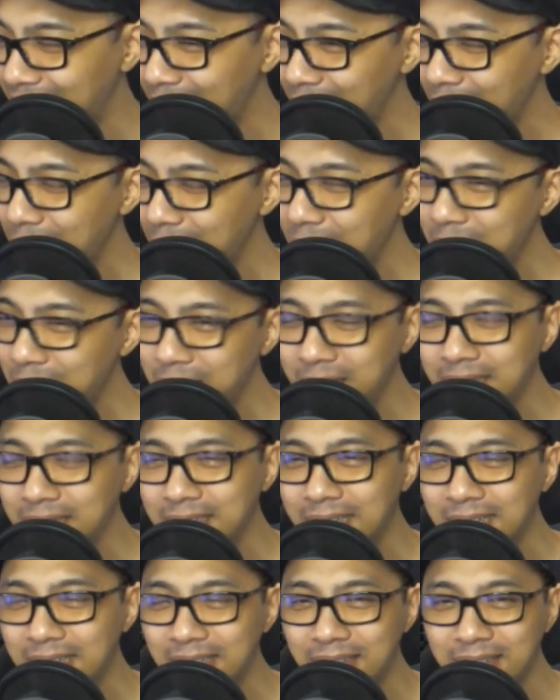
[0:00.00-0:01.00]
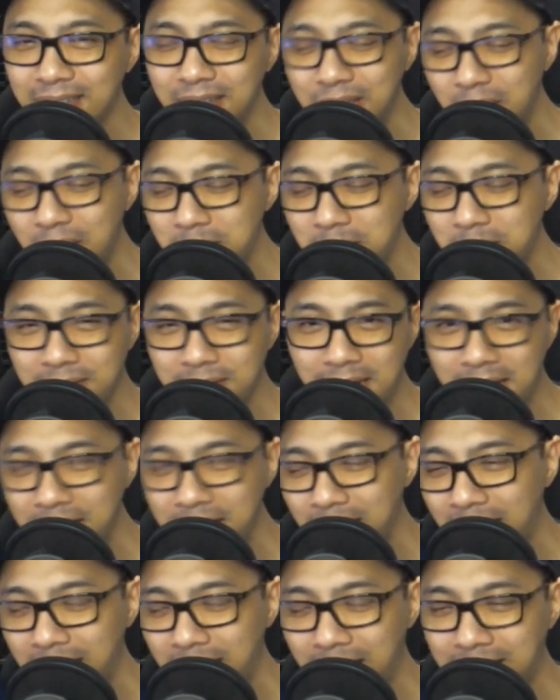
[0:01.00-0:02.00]
Oh, on top of
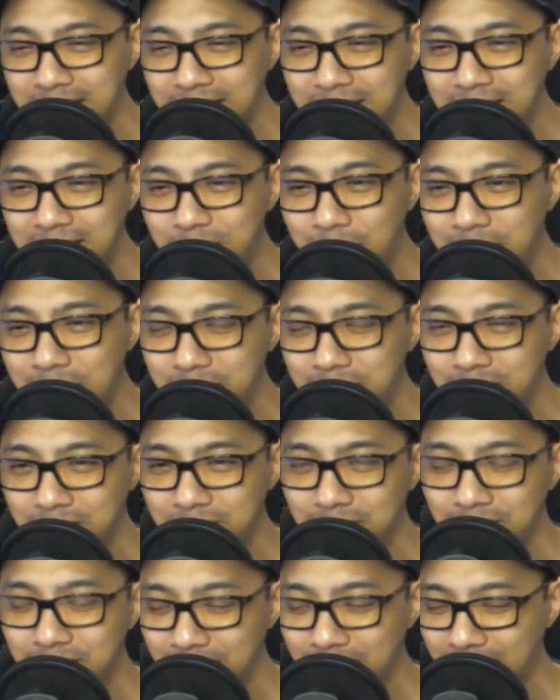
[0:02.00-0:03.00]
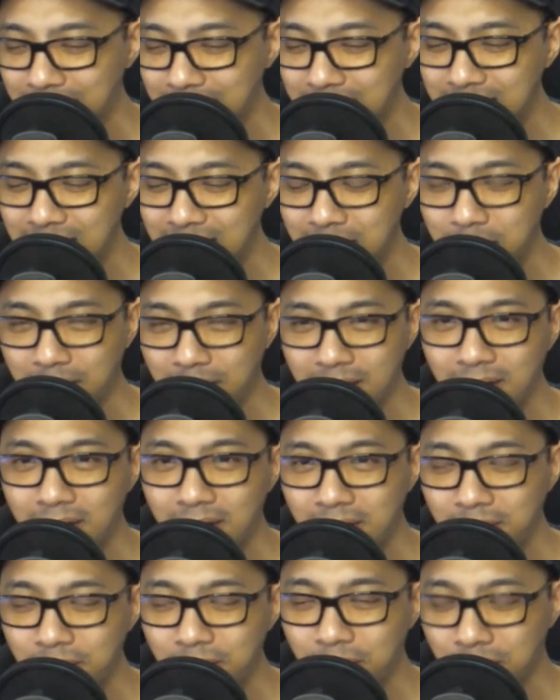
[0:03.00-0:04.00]
that, I just sent my
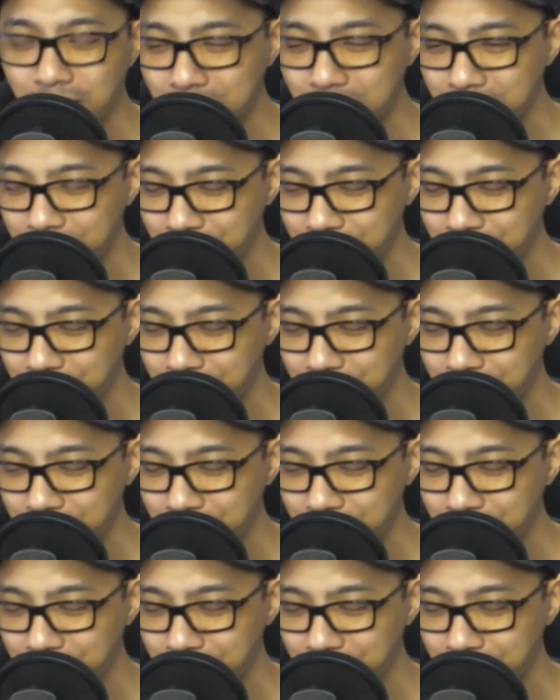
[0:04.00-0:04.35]
car for